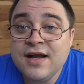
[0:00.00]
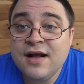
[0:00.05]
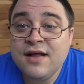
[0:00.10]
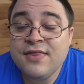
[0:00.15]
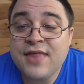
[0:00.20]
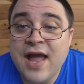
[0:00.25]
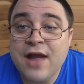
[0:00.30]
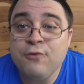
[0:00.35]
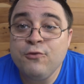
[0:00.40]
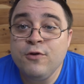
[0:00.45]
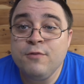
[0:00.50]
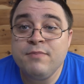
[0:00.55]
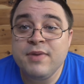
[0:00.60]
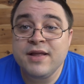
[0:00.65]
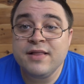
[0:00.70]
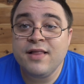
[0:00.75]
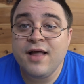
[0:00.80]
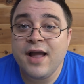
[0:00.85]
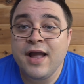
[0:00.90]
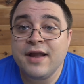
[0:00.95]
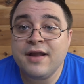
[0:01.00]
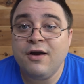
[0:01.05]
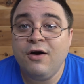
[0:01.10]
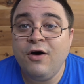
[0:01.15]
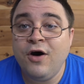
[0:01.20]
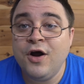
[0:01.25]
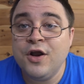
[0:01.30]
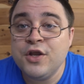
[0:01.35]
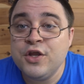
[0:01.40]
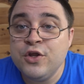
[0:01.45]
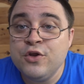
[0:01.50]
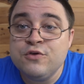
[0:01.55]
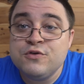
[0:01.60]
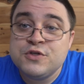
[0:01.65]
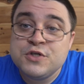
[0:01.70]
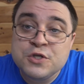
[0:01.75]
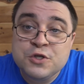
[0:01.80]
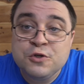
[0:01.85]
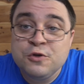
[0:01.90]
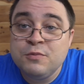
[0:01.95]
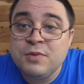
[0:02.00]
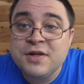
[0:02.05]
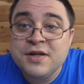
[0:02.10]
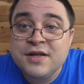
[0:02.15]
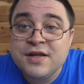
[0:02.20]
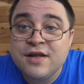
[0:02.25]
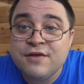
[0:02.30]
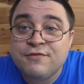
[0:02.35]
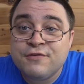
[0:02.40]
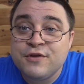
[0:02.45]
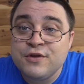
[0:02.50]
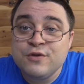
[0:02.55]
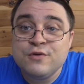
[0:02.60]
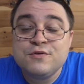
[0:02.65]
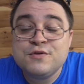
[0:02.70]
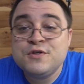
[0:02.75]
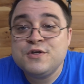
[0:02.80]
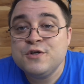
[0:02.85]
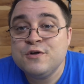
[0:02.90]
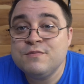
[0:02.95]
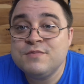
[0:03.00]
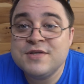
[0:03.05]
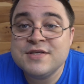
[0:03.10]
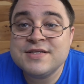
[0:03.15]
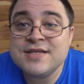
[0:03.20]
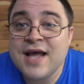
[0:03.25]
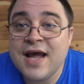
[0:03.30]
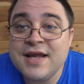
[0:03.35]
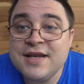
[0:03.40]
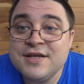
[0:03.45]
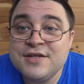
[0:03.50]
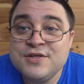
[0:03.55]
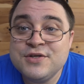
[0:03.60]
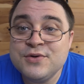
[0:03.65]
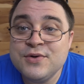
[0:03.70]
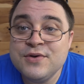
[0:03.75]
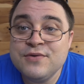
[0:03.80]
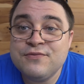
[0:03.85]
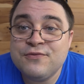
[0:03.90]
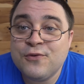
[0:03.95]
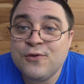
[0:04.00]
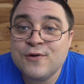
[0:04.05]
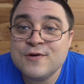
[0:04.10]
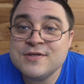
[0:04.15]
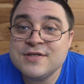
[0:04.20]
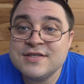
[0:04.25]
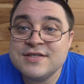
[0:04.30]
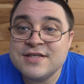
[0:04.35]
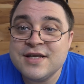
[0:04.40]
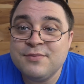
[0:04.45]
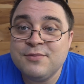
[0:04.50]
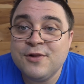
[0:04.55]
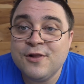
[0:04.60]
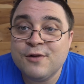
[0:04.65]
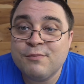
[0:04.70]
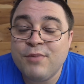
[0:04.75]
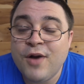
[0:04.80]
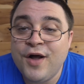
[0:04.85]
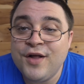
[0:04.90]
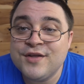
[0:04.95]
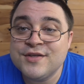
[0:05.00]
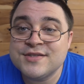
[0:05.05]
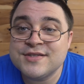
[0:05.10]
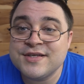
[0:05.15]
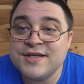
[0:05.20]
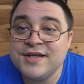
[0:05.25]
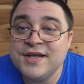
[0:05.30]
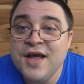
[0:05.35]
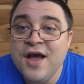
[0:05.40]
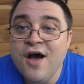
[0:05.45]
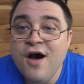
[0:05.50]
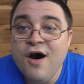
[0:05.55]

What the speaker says: That would be like on YouTube, if YouTube decided to enforce a similar policy.